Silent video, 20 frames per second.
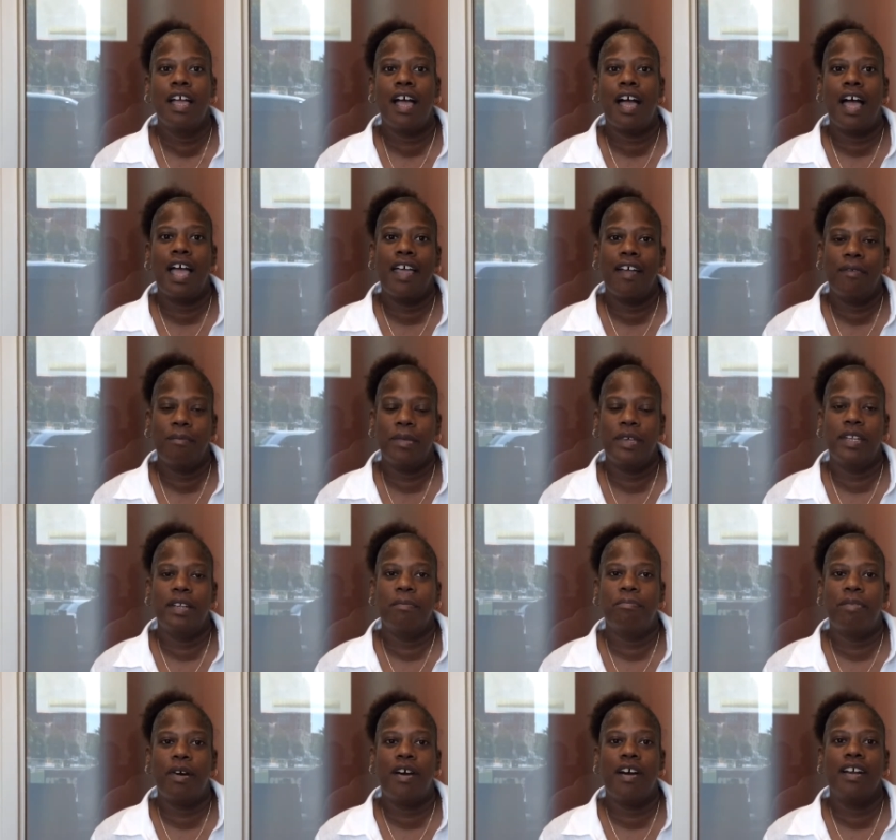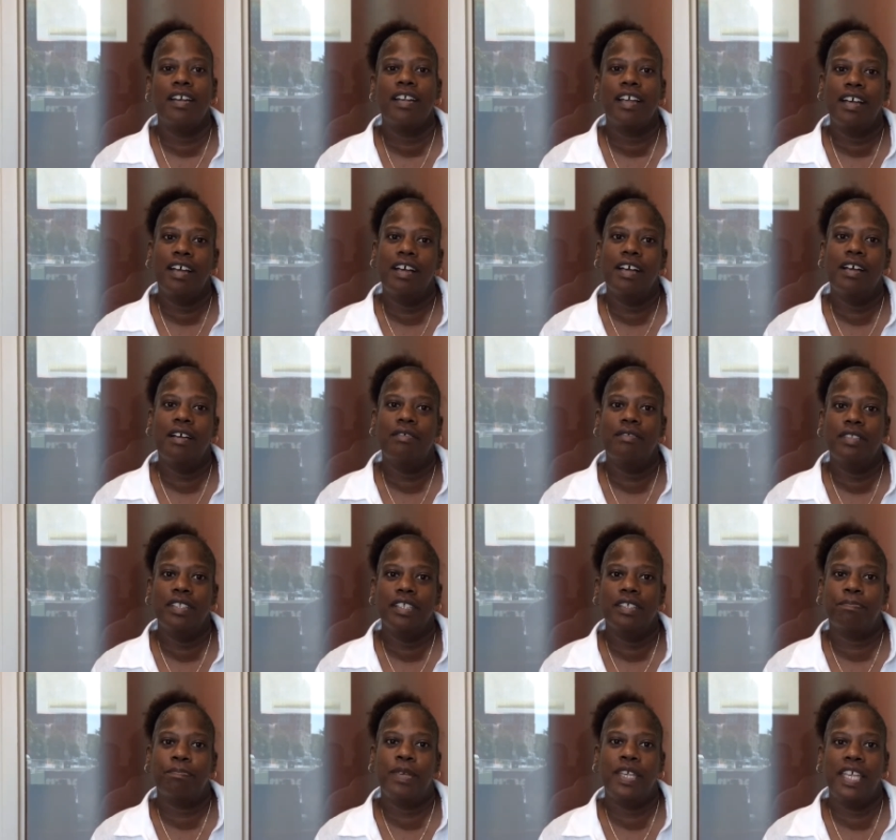I have been a part of
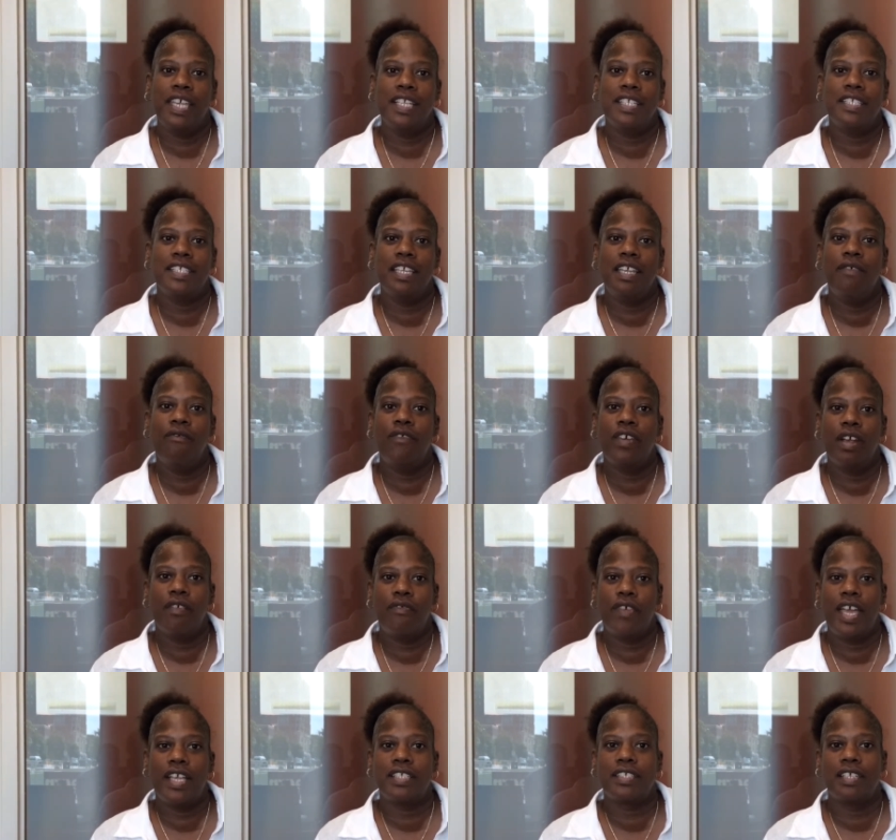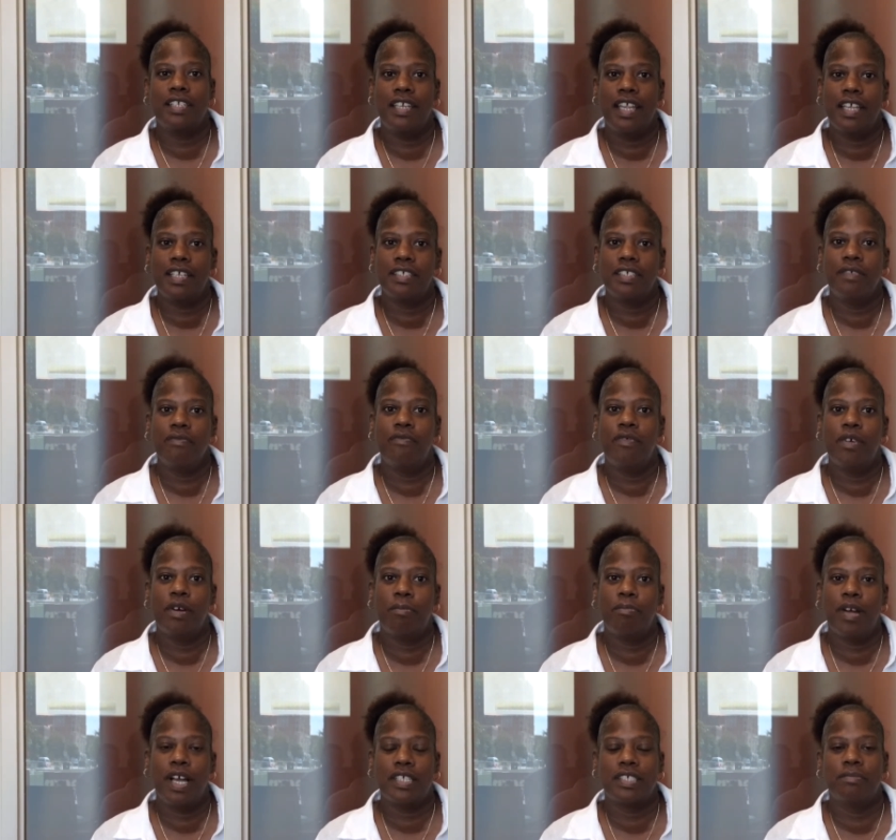the PNC Fairfax Connection for
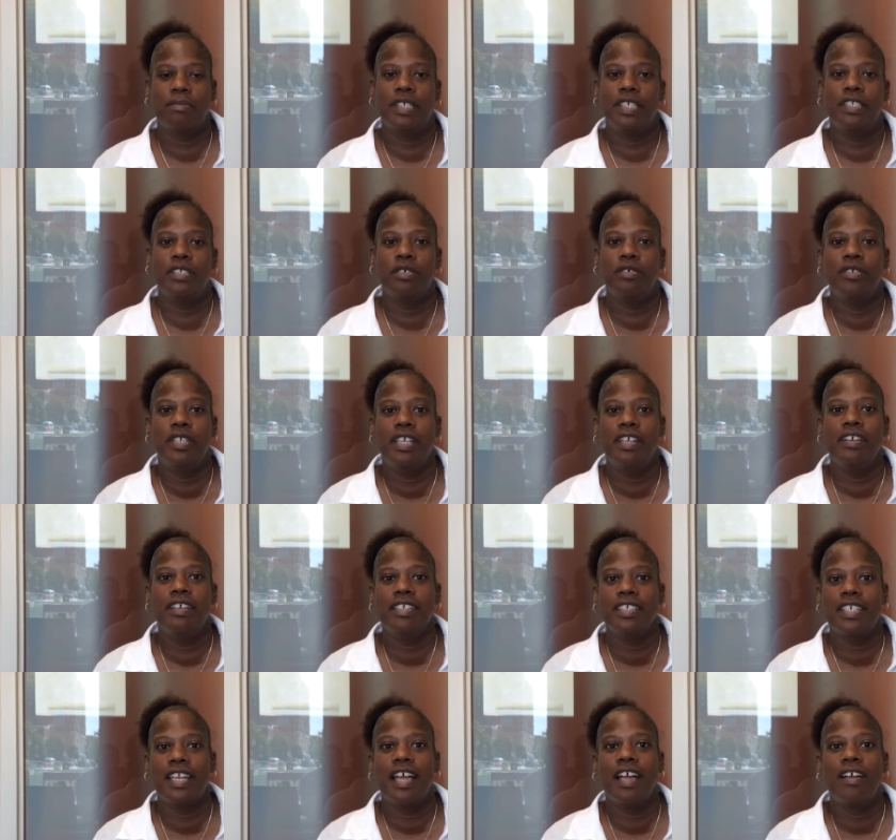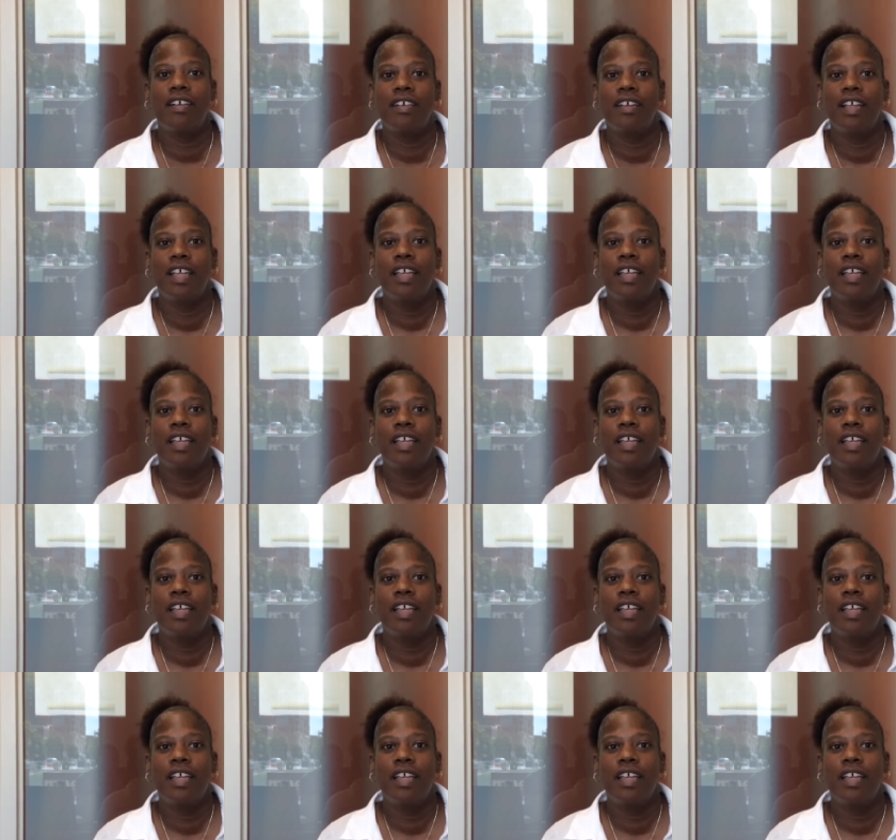approximately two years now.